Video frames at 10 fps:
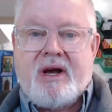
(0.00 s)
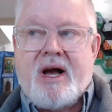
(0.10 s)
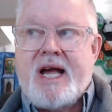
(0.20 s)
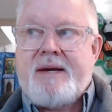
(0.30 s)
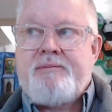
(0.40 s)

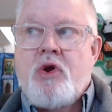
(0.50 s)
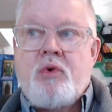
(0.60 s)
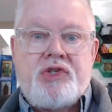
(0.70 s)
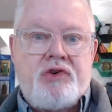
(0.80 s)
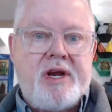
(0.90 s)
I am no
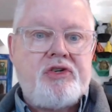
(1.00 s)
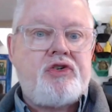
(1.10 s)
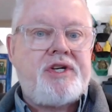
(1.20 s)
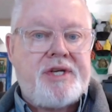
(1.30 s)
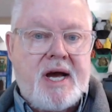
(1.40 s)
stranger
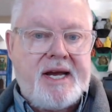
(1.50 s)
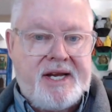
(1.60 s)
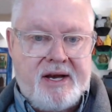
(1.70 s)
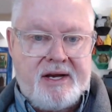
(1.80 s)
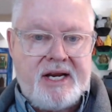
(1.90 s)
to die
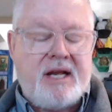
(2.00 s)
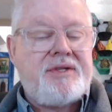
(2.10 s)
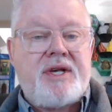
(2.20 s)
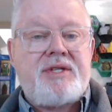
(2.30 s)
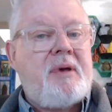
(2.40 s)
cutting, because
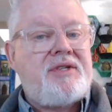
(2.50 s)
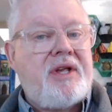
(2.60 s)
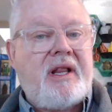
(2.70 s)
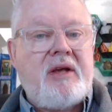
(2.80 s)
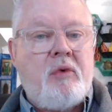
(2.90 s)
that's
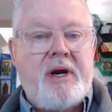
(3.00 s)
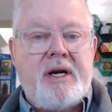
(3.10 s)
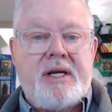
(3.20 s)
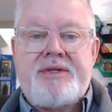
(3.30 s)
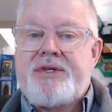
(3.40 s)
basically what it
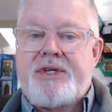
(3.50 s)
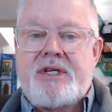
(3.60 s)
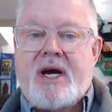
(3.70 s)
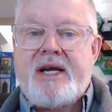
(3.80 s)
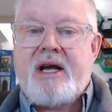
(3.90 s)
is. It's a
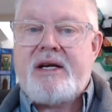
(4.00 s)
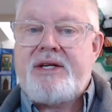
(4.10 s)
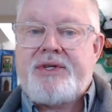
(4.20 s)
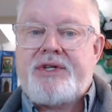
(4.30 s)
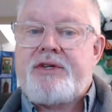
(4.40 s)
die cutting
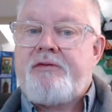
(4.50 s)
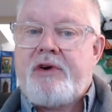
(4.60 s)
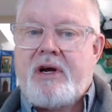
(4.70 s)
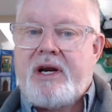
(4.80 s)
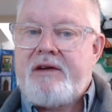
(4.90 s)
system for
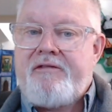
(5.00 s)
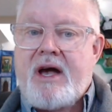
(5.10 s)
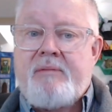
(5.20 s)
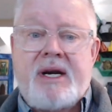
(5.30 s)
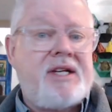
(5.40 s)
cutting
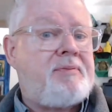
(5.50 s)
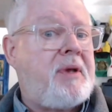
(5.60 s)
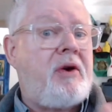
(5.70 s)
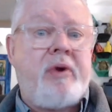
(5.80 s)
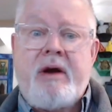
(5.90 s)
fabric. It's been
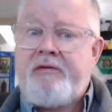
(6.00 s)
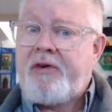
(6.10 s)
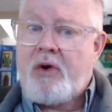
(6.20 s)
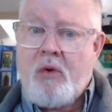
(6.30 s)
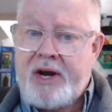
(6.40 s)
around for
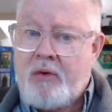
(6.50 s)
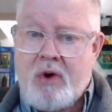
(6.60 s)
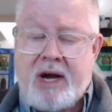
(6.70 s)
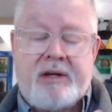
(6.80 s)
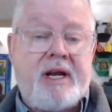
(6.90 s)
quite a
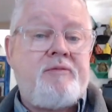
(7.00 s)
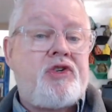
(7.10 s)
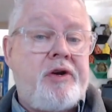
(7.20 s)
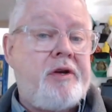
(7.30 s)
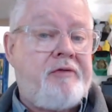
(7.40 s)
while, and I'm
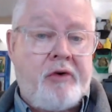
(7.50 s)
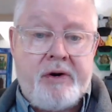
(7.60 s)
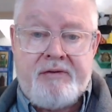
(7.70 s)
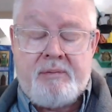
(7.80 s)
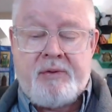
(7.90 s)
sure you've heard
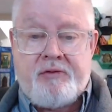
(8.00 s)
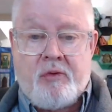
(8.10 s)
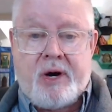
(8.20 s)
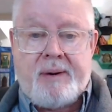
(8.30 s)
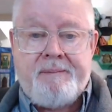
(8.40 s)
of it before.